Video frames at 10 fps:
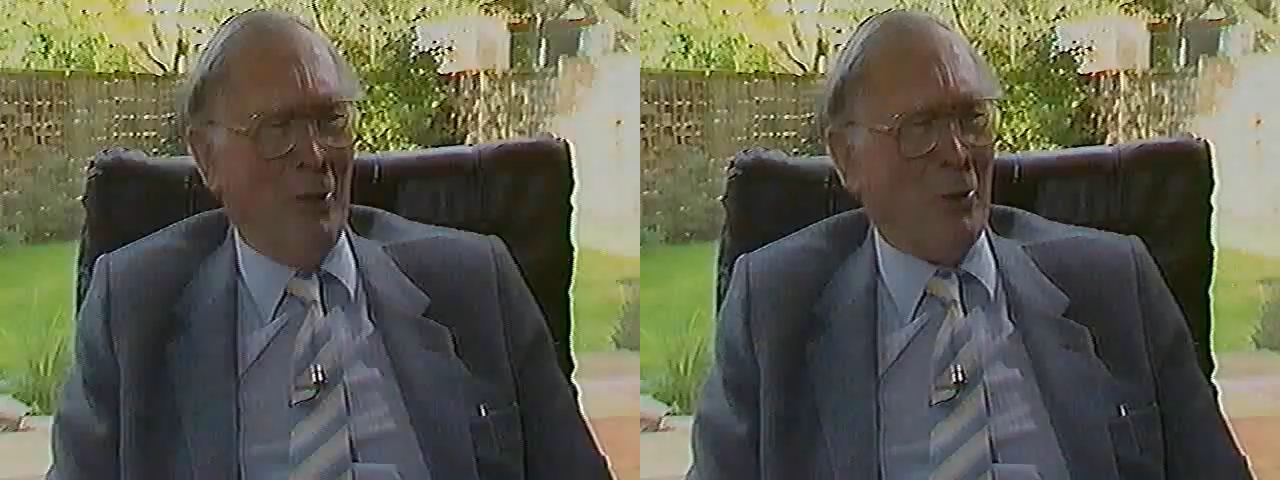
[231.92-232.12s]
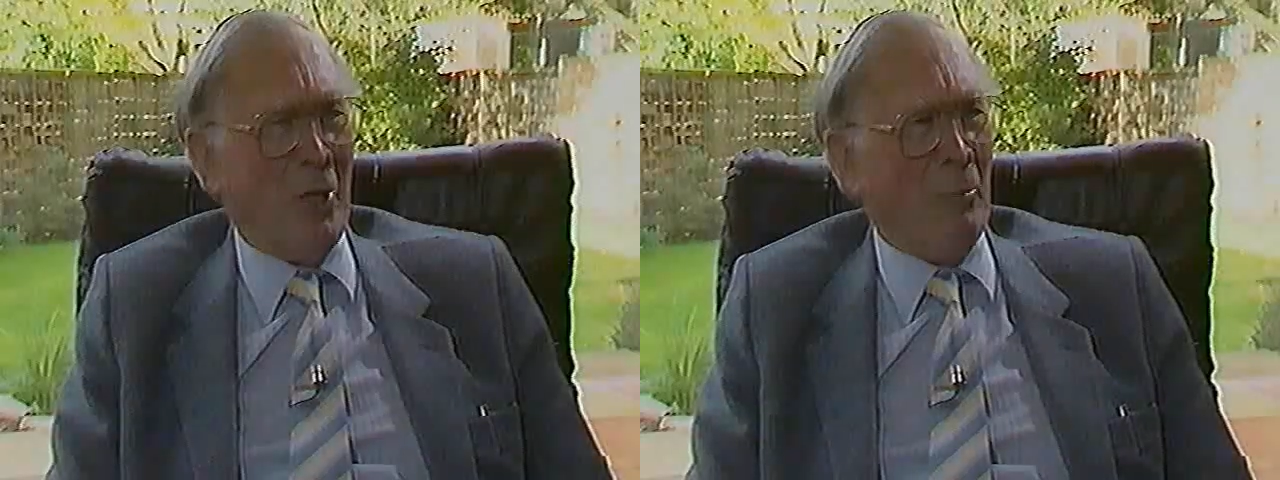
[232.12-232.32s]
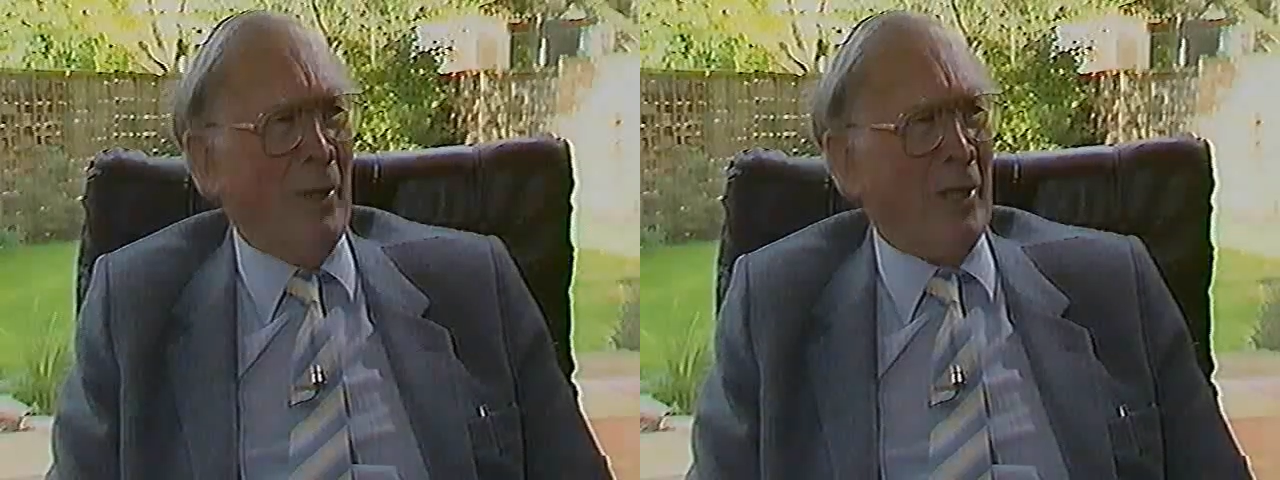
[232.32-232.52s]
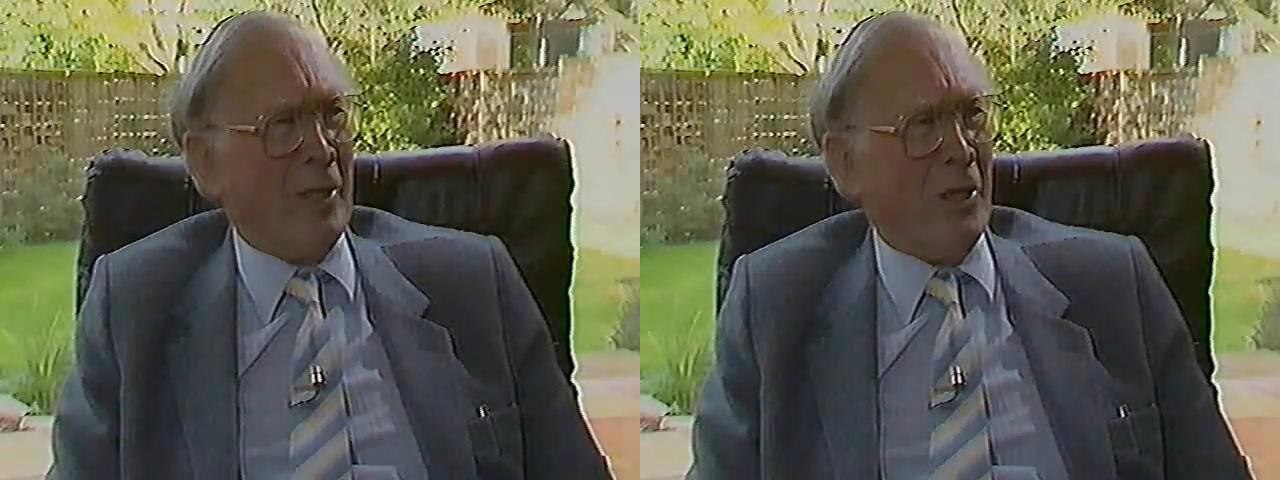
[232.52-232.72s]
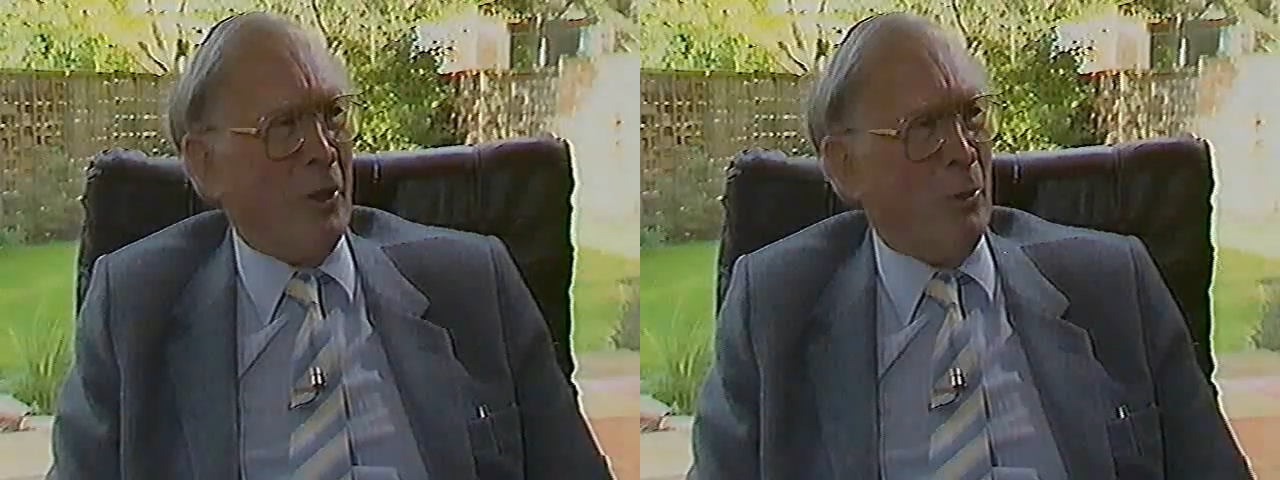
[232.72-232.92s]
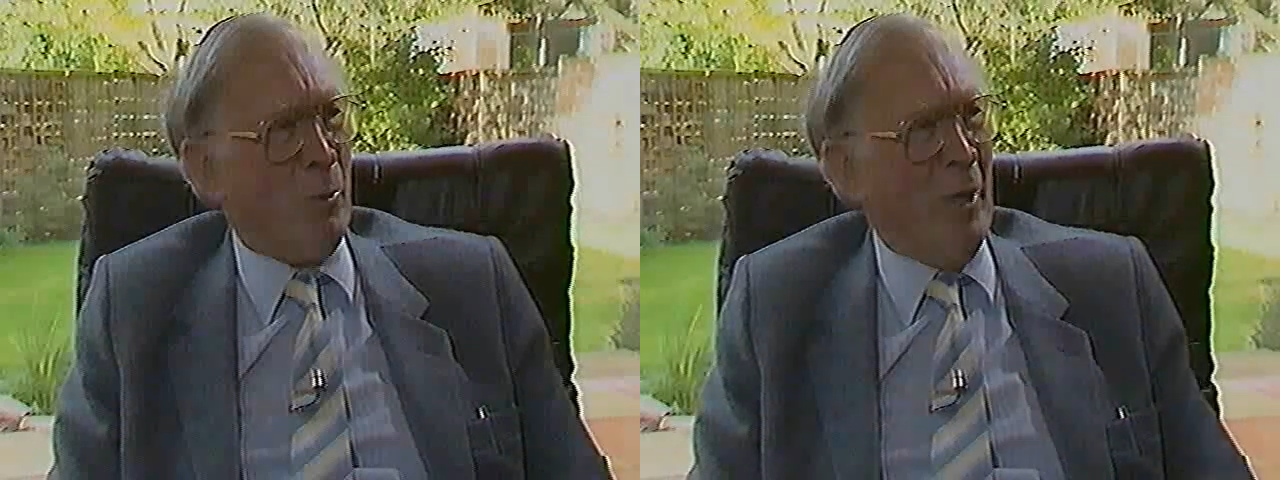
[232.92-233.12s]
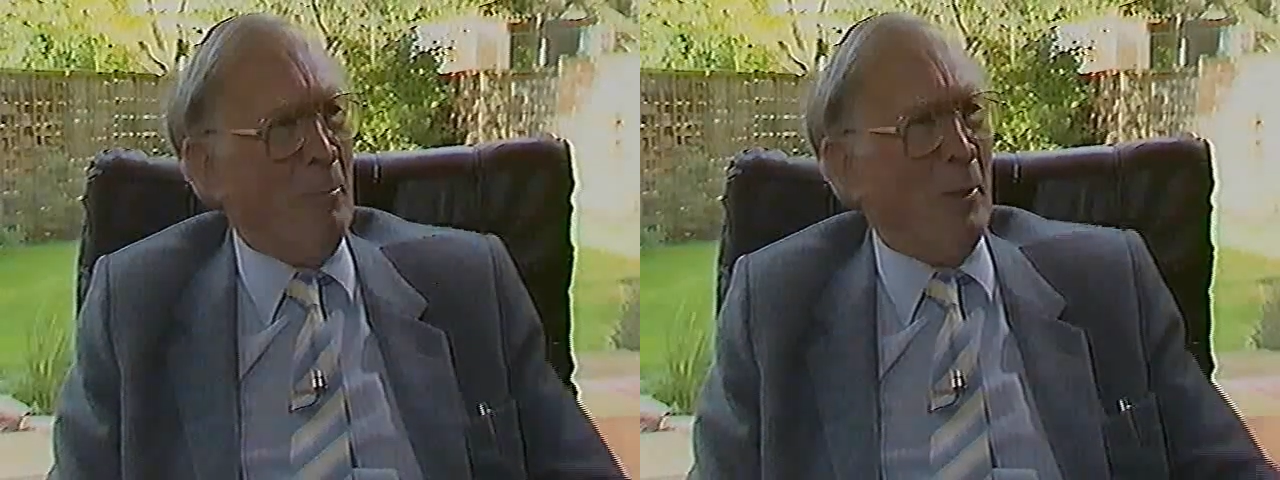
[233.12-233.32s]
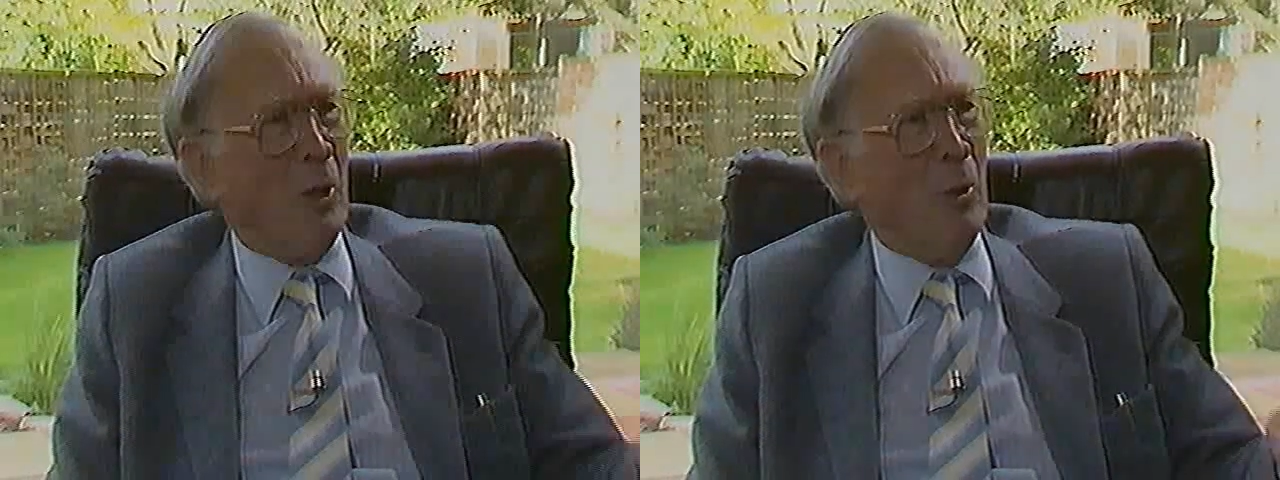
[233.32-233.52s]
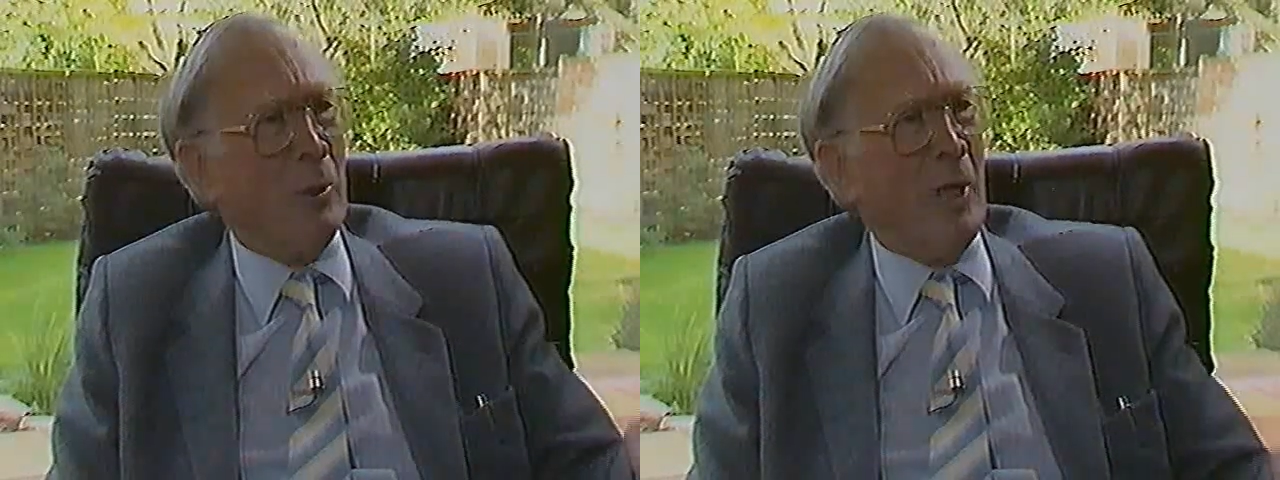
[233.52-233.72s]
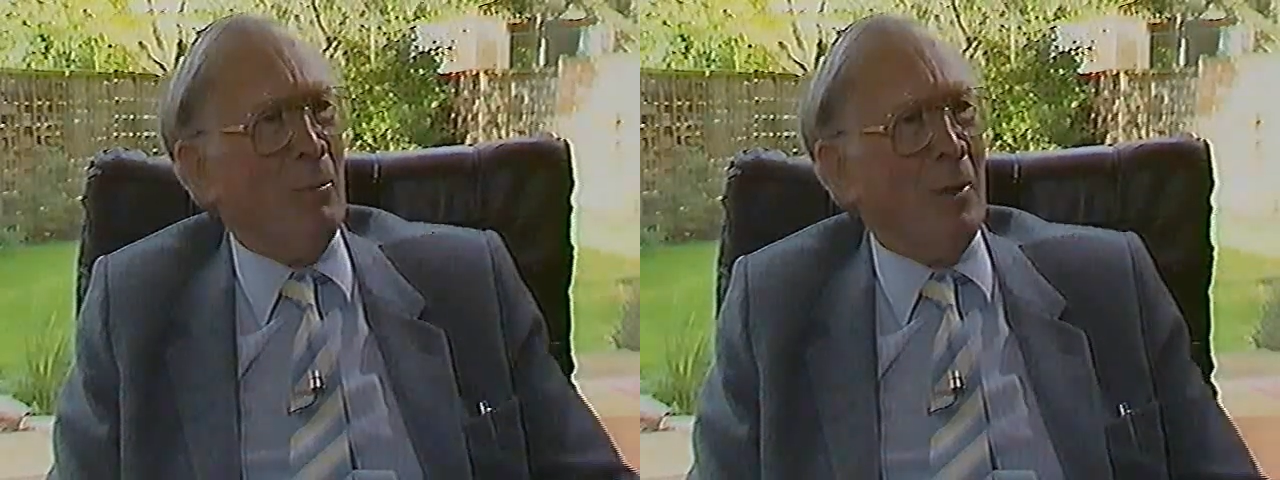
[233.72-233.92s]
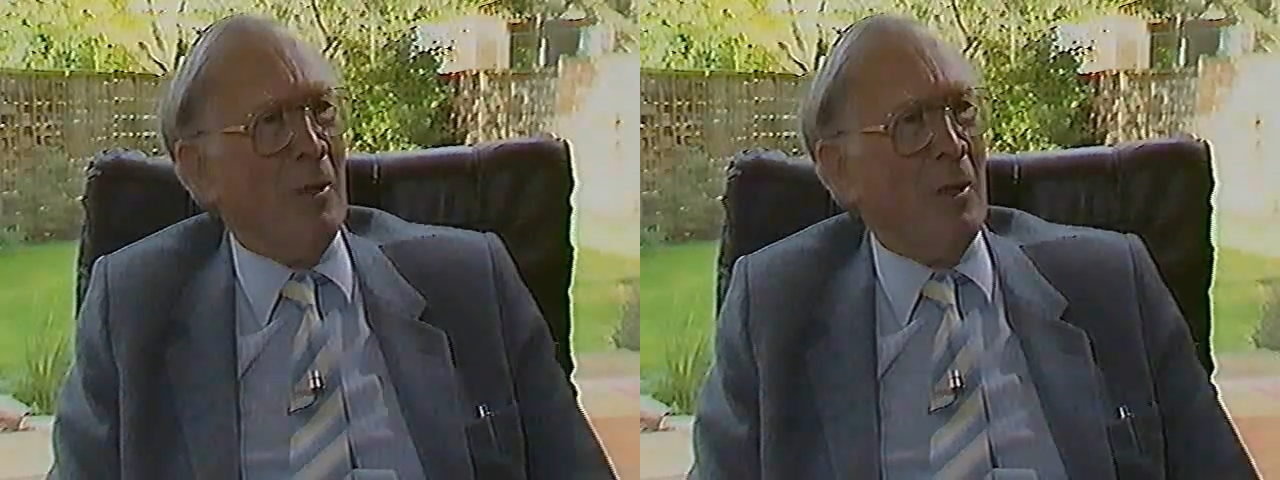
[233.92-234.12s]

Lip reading: used to take penalties and he used to aim at the goalkeeper.